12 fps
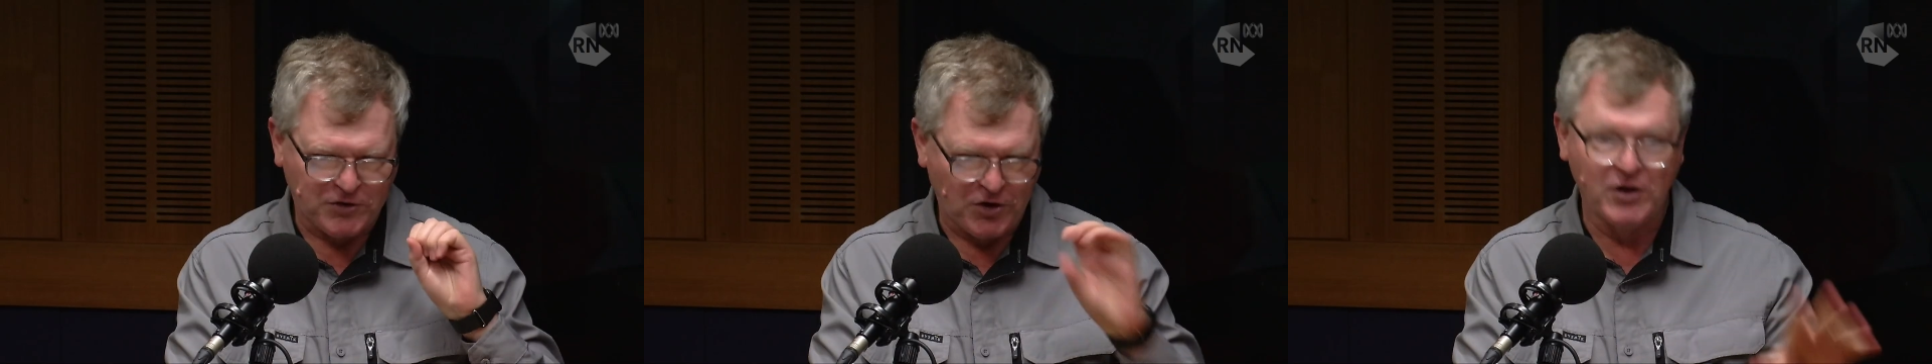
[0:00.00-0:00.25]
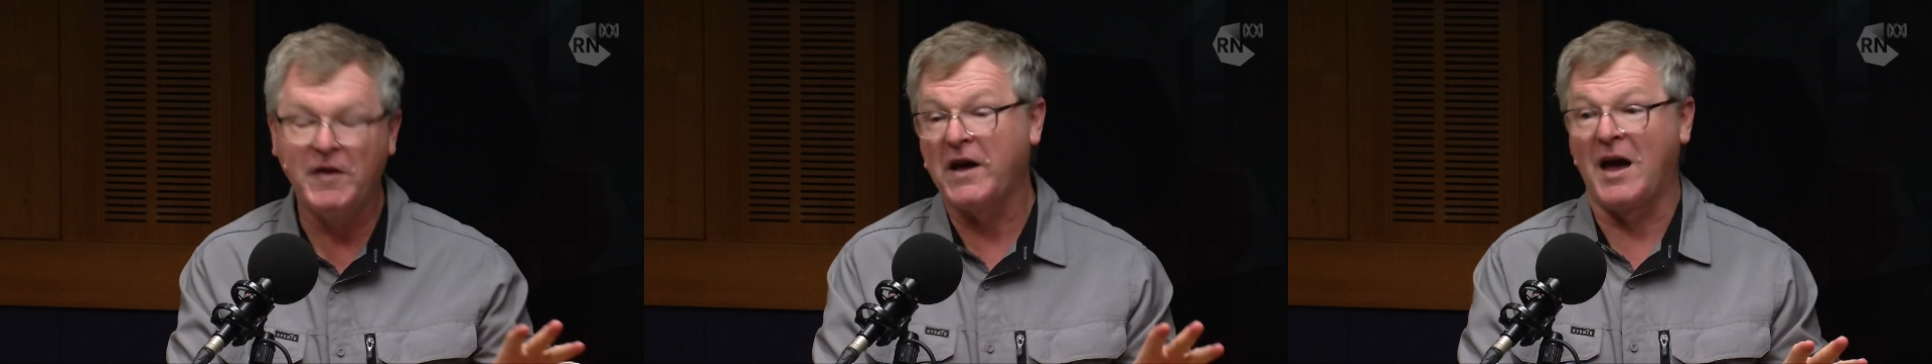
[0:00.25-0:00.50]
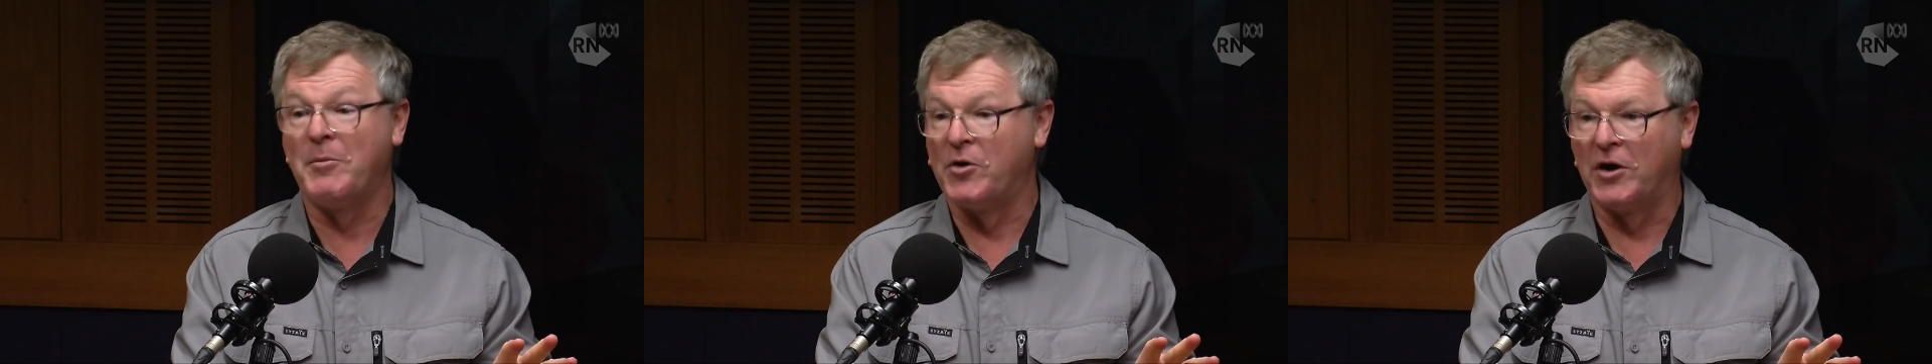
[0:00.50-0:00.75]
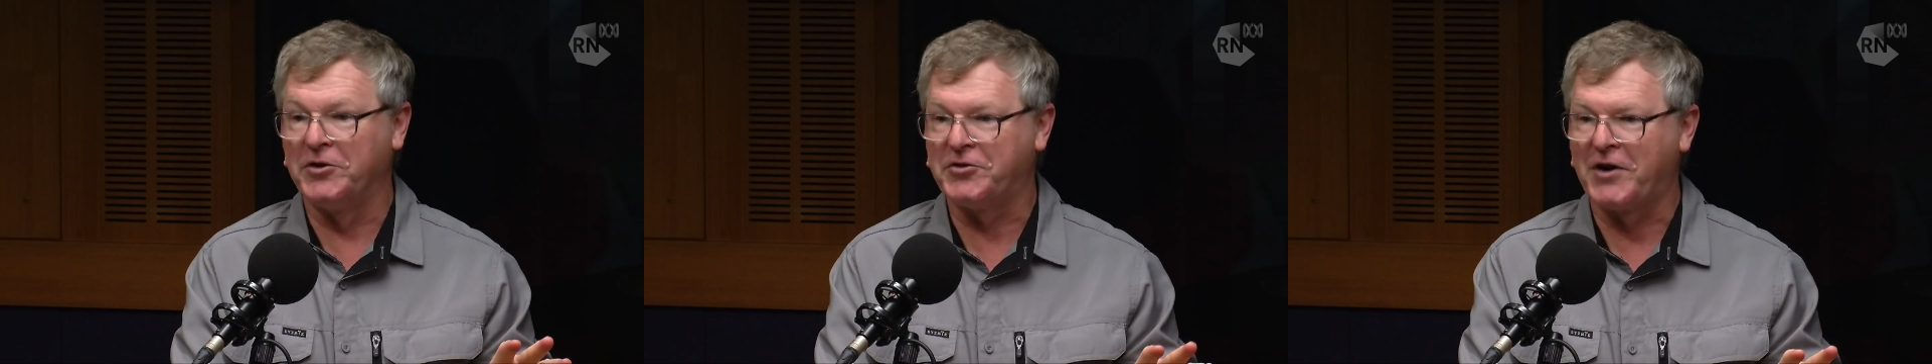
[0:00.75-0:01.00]
turn their
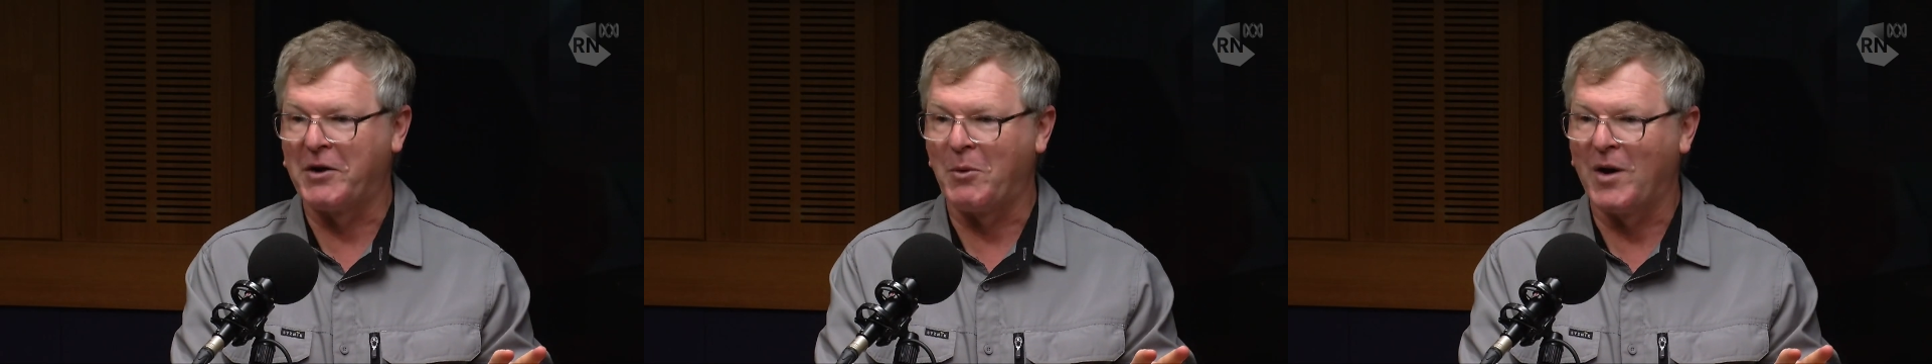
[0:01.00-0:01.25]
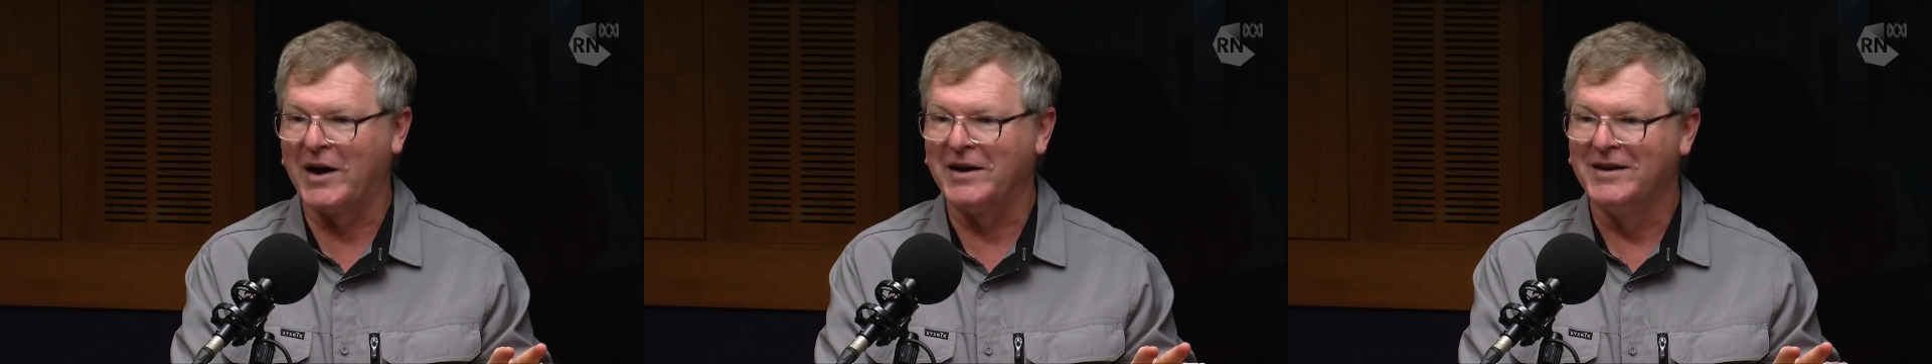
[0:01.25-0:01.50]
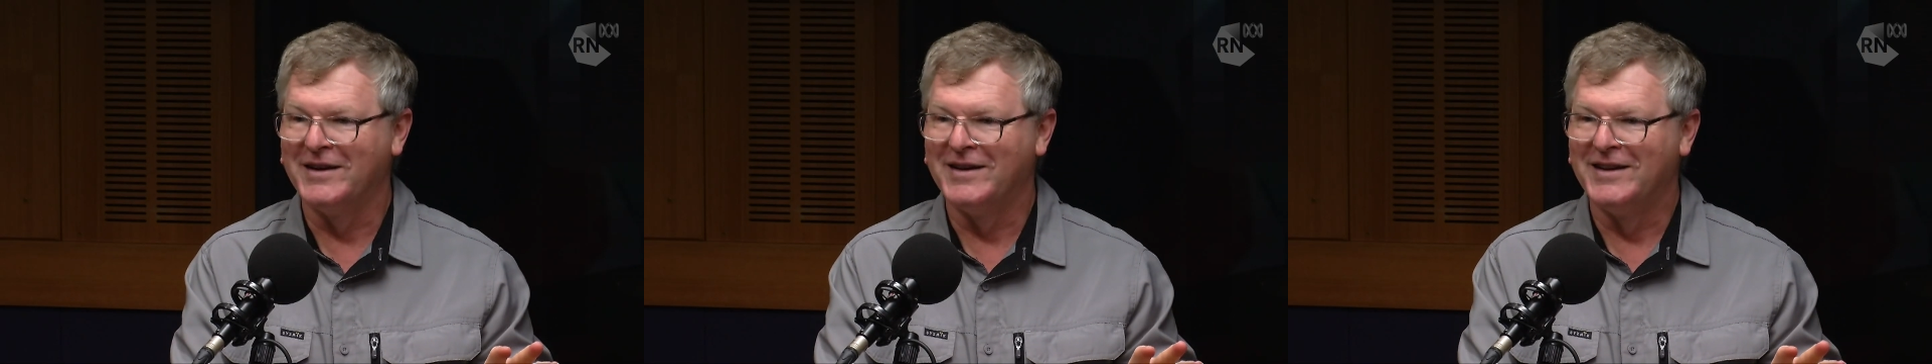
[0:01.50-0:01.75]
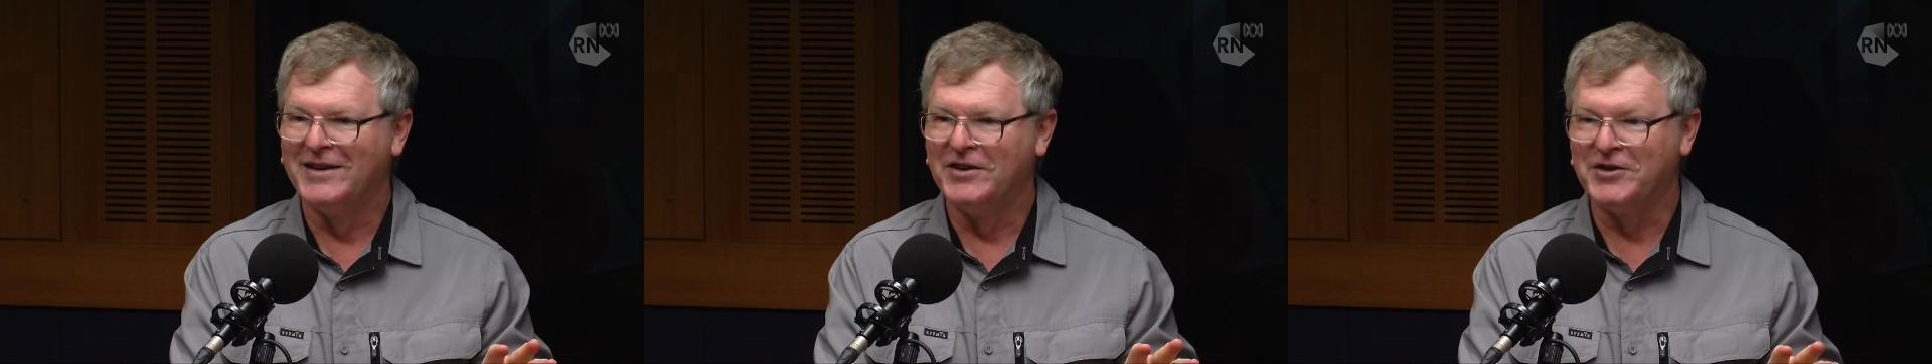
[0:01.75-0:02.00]
camera on straight away.
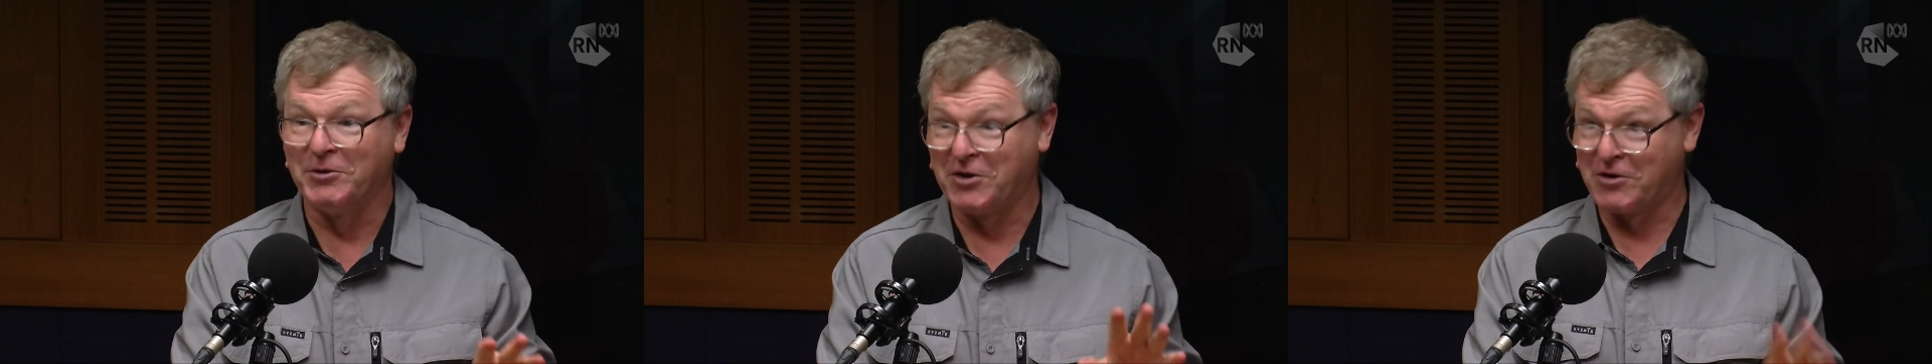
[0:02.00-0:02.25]
So it's